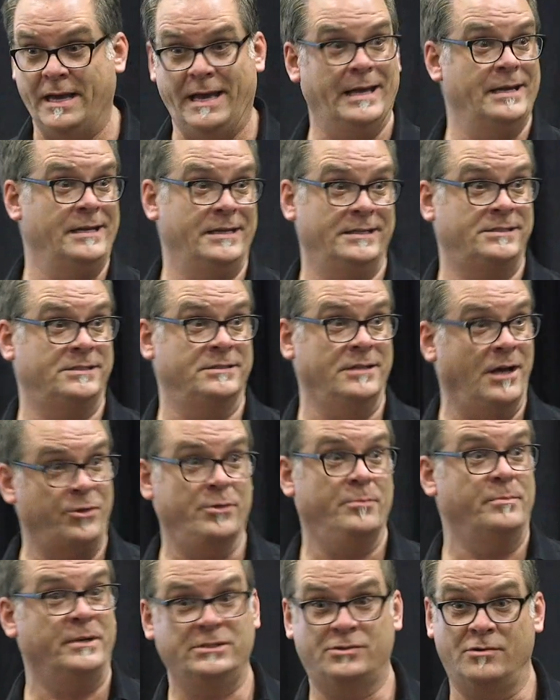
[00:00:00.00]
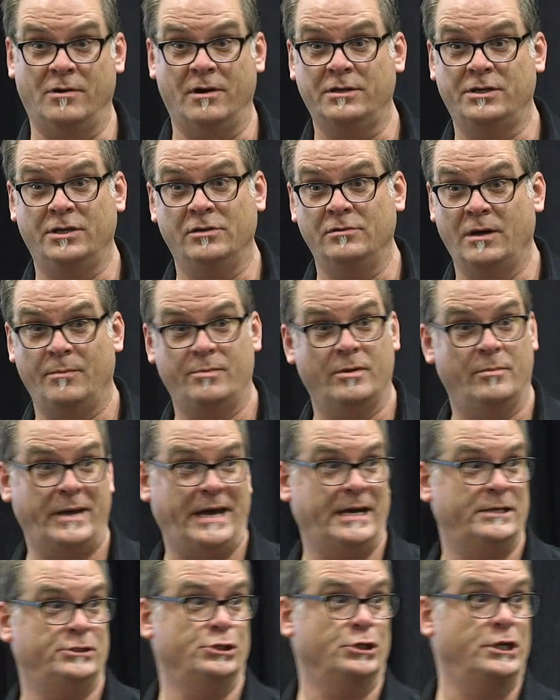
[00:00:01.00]
and it's nothing but drunk UW
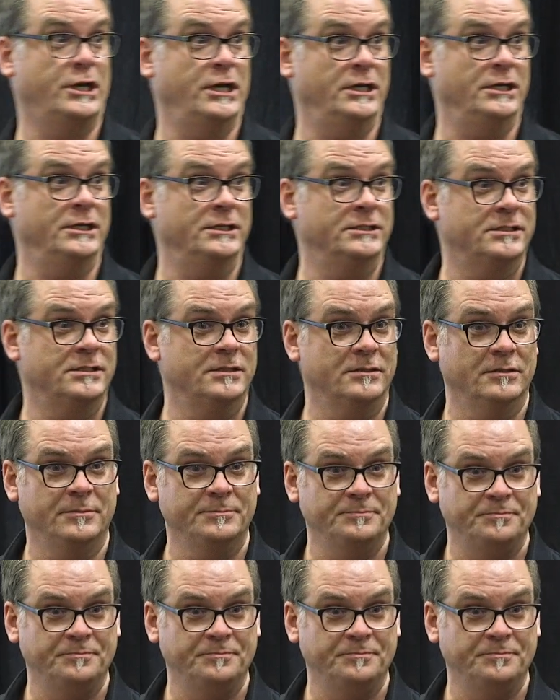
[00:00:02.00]
Badger kids.